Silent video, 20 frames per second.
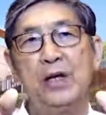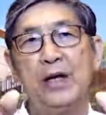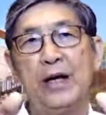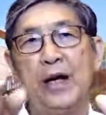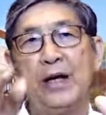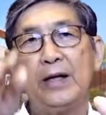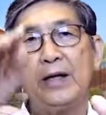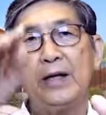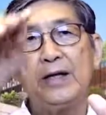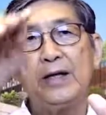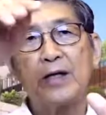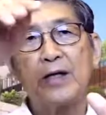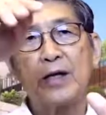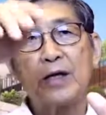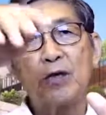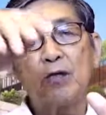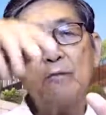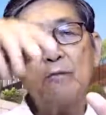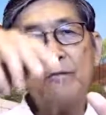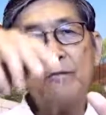And then you
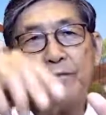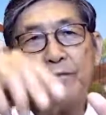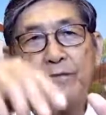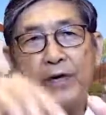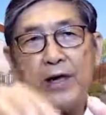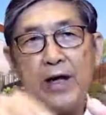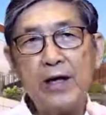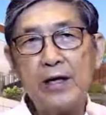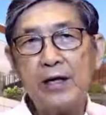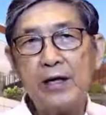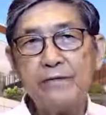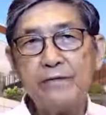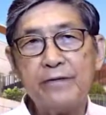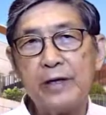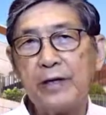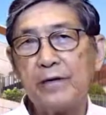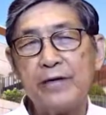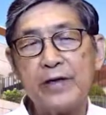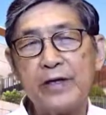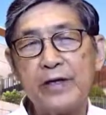can go very,
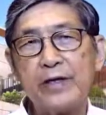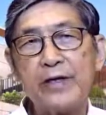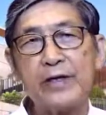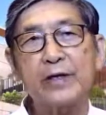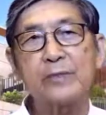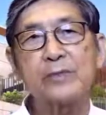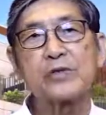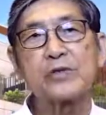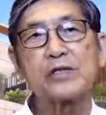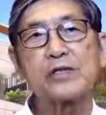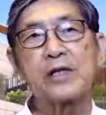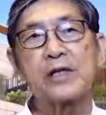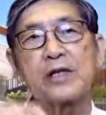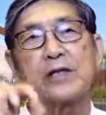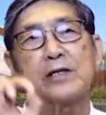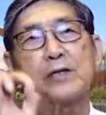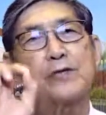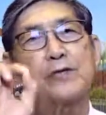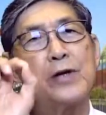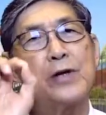very, very deep to
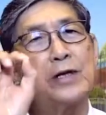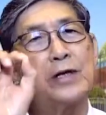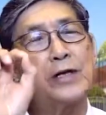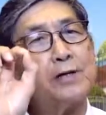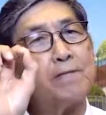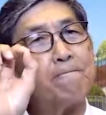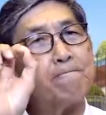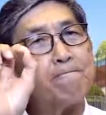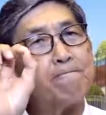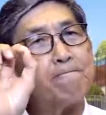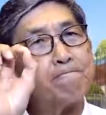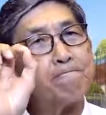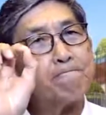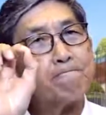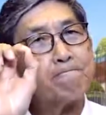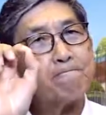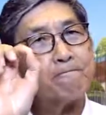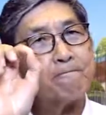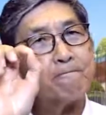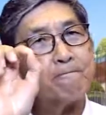study really
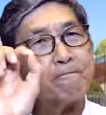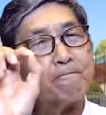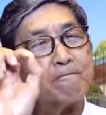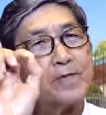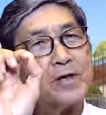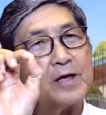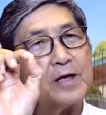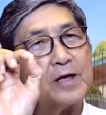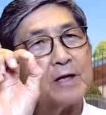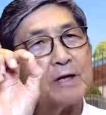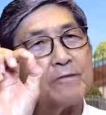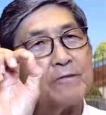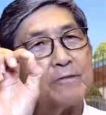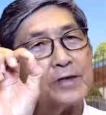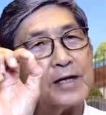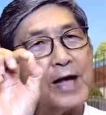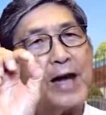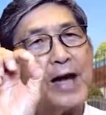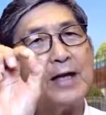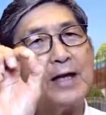
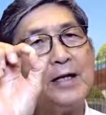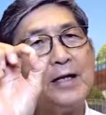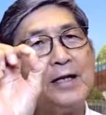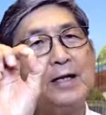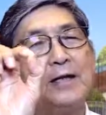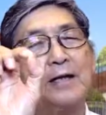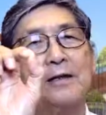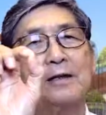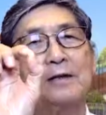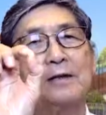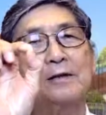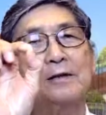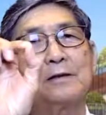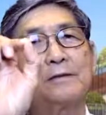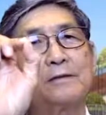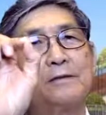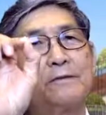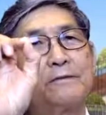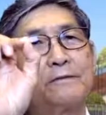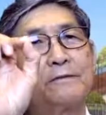tiny little,
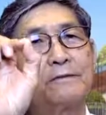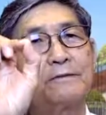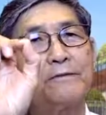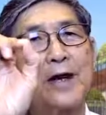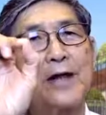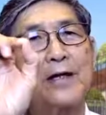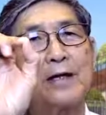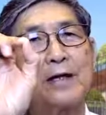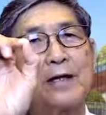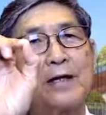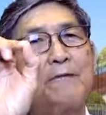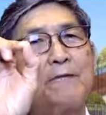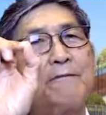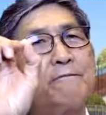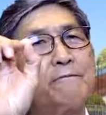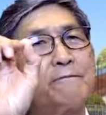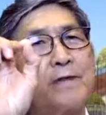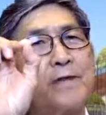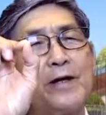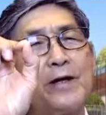fine,
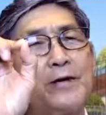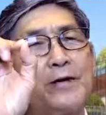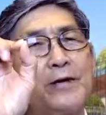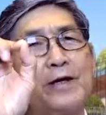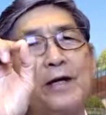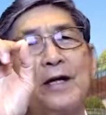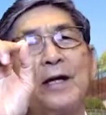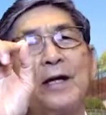very